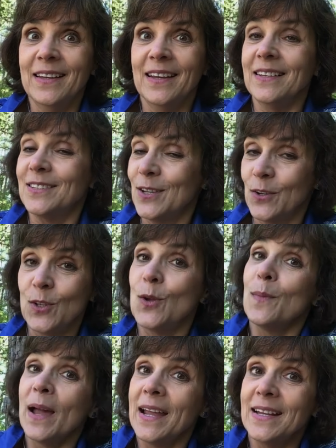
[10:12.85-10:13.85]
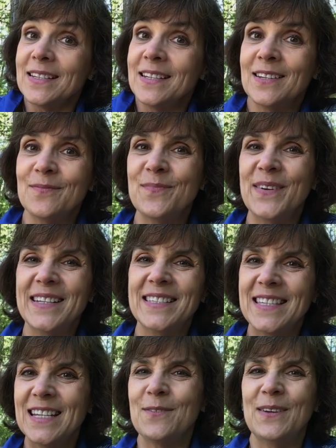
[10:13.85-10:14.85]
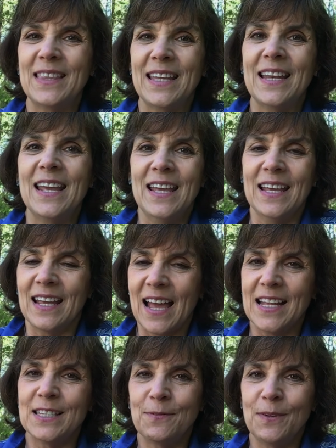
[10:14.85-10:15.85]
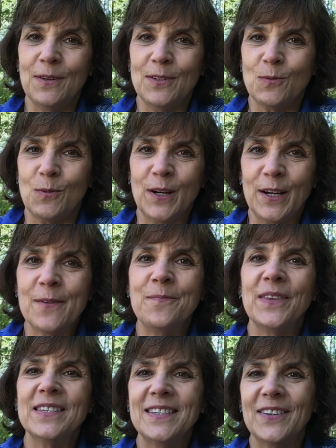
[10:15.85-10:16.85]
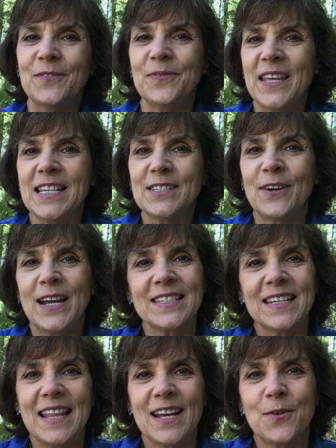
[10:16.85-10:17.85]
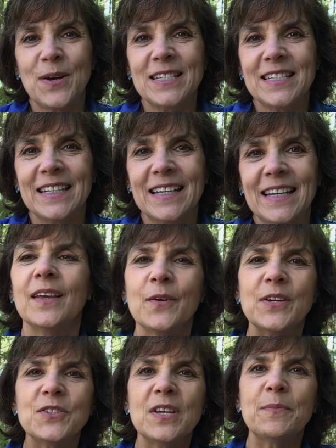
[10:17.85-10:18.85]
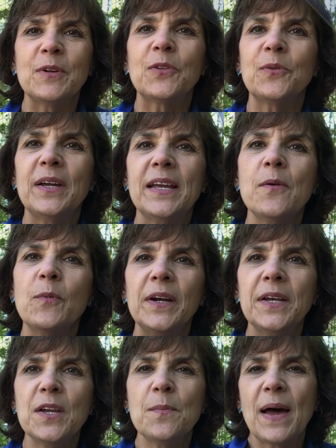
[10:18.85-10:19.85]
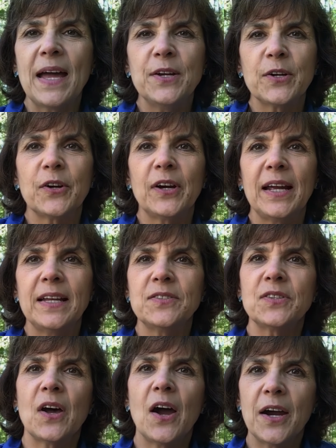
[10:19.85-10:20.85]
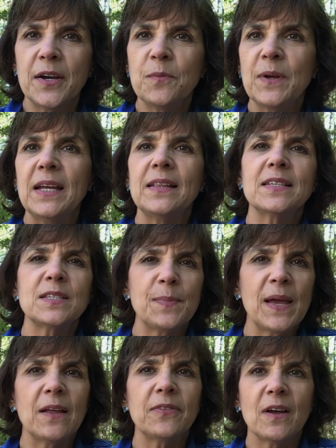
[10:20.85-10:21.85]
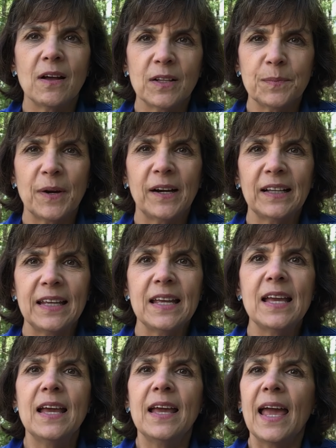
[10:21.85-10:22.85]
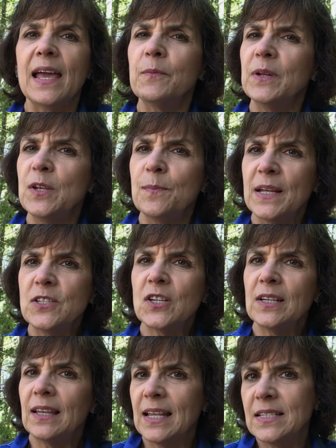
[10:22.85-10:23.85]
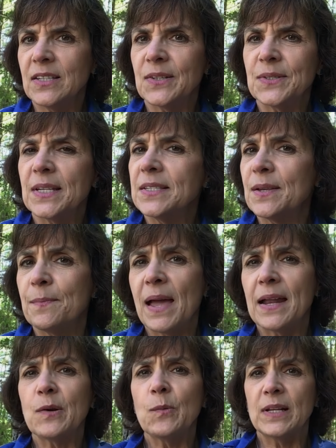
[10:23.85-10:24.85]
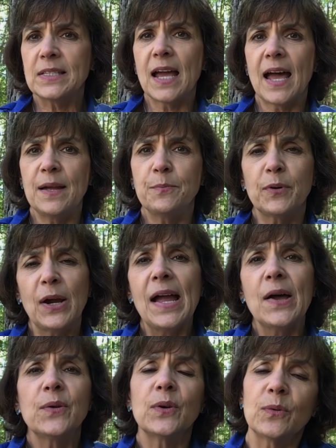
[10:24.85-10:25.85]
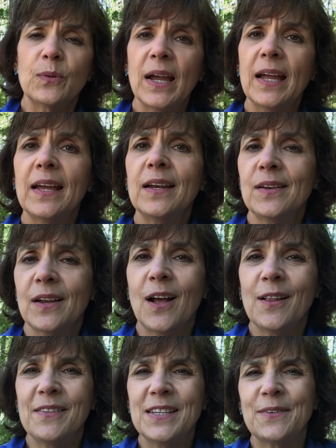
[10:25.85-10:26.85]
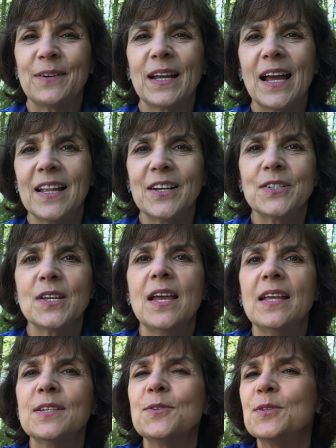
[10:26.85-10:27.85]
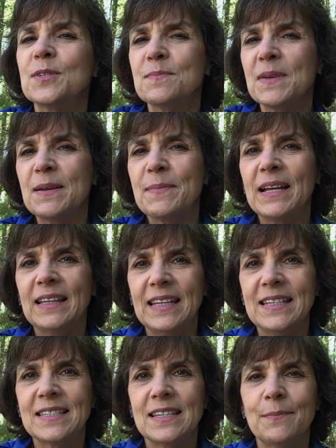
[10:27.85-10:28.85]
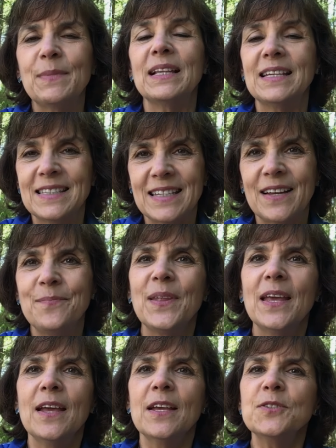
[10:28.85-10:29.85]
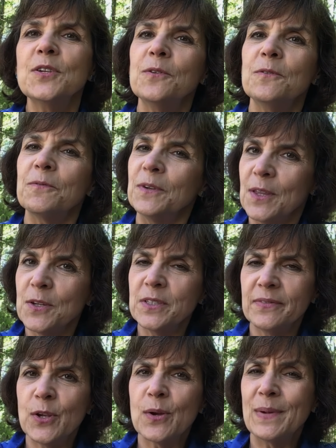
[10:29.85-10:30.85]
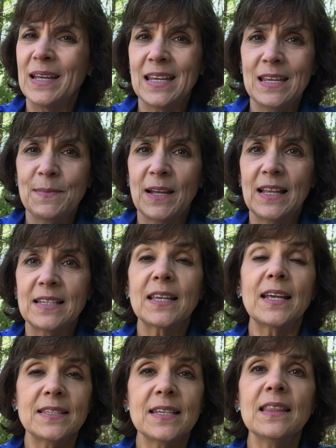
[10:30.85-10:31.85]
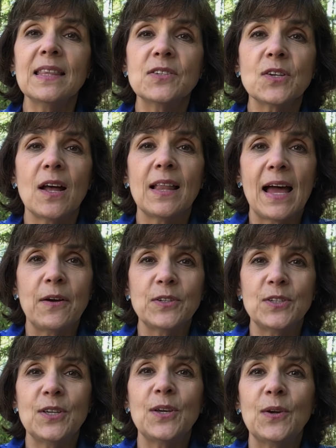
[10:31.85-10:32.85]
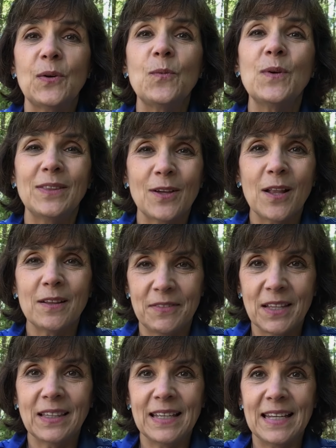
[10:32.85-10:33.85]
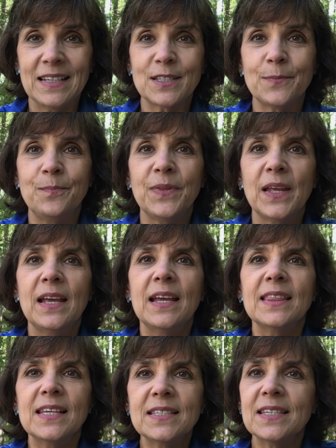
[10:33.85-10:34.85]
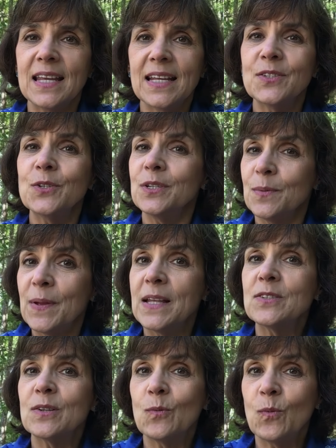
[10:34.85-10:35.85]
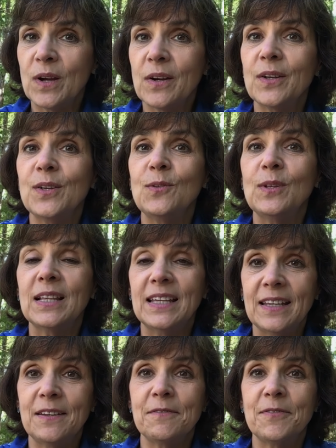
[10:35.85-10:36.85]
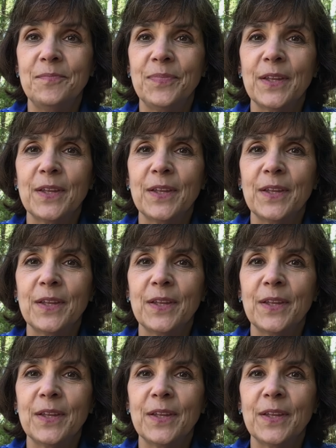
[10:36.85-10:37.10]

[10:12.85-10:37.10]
So you might, but stick with it. God's foods work. So thanks for asking that question. Question number three, where do you buy your grains? The hard wheat, the spelt, the hulled barley. And when you mention lentils, does it matter what type, brown or red, all of the different colors? This was submitted by Elise, Melissa. So for those of you on my email list, I sent this all out to you with all of the links. This answer depends on where you live.